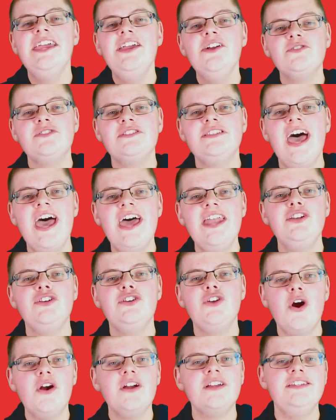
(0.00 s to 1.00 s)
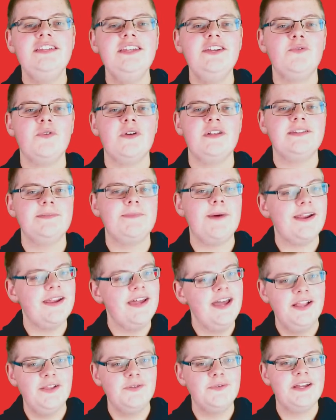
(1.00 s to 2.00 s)
here's 10 dark secrets
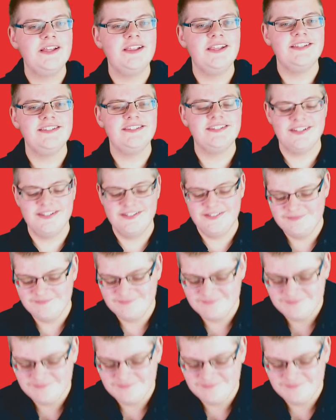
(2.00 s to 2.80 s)
about Hillary Clinton.